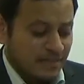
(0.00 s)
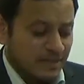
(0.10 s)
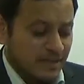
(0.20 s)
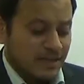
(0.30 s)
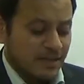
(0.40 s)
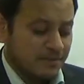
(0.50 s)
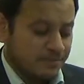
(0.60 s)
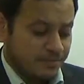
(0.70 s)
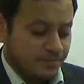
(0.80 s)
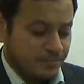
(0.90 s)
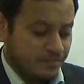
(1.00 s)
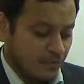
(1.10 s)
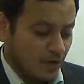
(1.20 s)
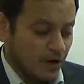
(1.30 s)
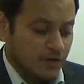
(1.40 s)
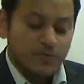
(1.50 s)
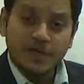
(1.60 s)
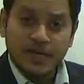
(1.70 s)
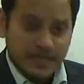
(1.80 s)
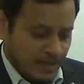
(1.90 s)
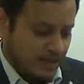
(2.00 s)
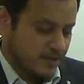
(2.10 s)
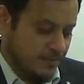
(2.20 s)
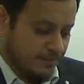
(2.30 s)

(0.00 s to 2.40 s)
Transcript: given in the Oxford Atlas?